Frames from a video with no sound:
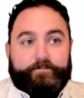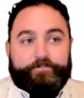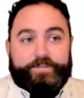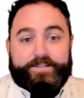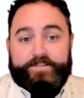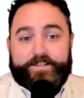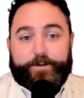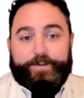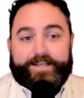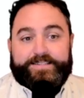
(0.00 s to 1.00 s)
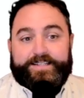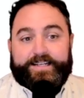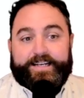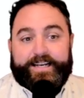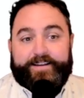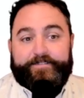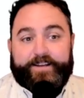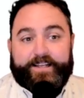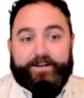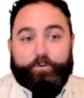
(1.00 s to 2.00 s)
this is going to be a
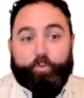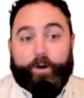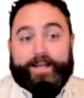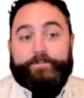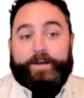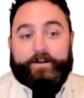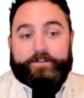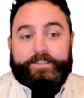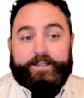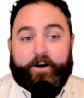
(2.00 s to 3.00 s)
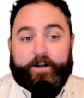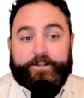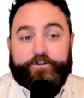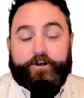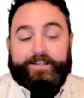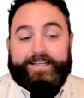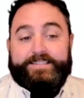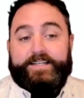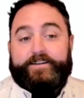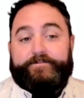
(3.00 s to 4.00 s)
significant weight penalty on the truck.
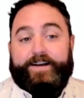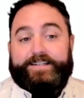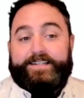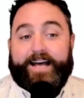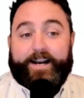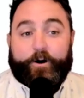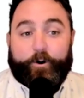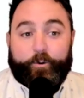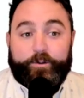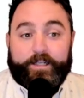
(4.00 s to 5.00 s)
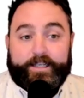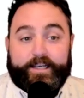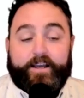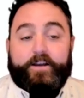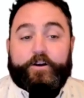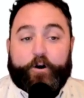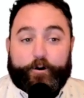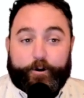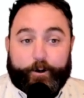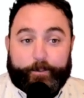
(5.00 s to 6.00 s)
That's going to affect not only
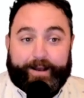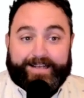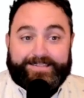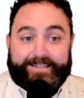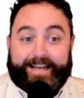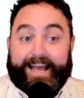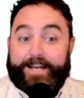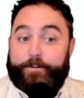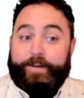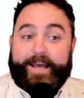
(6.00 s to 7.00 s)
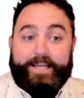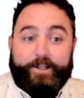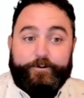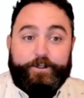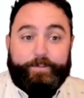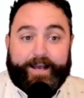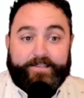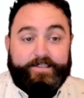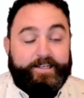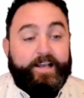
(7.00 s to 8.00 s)
cargo capacity and payload
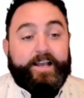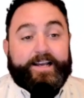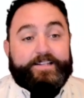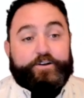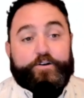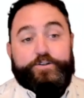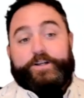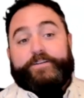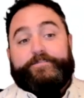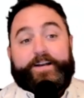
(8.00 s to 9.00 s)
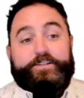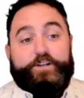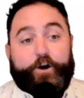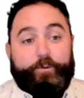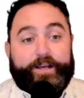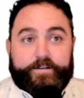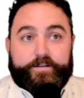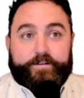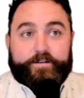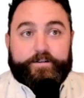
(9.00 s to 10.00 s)
capacity, it's also going to affect towing.
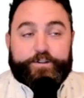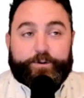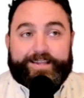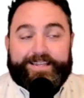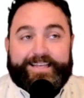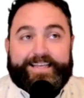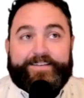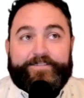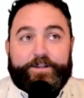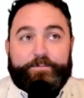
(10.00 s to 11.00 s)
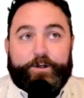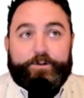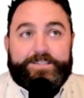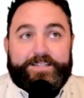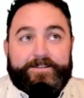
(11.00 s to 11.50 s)
So I think even the most,